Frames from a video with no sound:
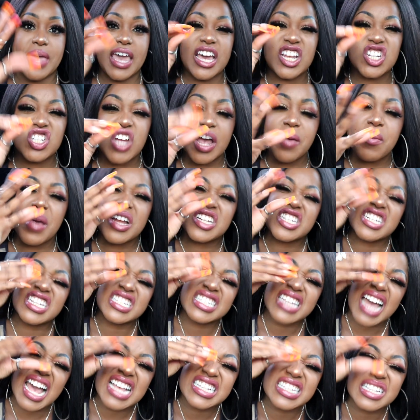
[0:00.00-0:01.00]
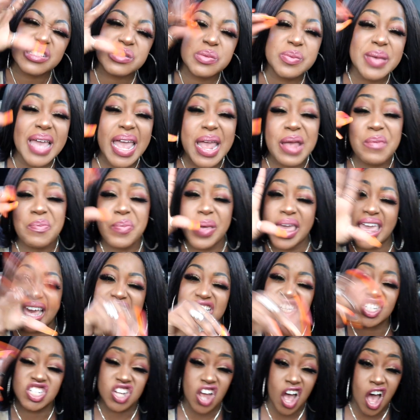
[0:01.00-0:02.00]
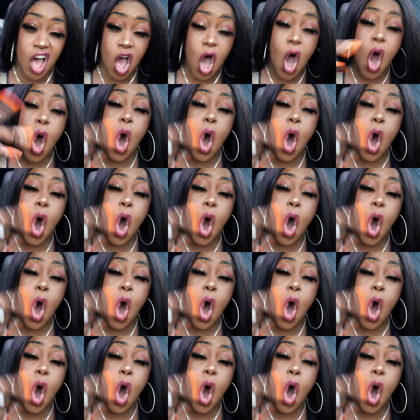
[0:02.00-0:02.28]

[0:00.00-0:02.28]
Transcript: picture imagine this guy sends me a picture